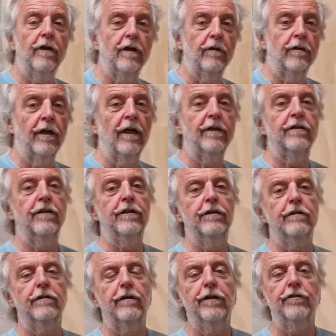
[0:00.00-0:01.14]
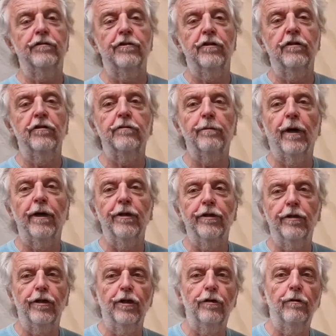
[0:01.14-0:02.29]
and I would like to introduce my
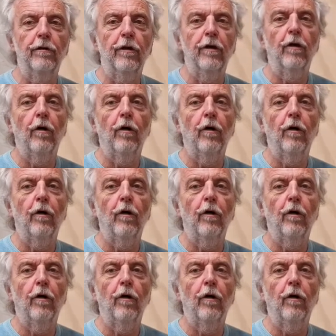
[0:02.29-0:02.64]
new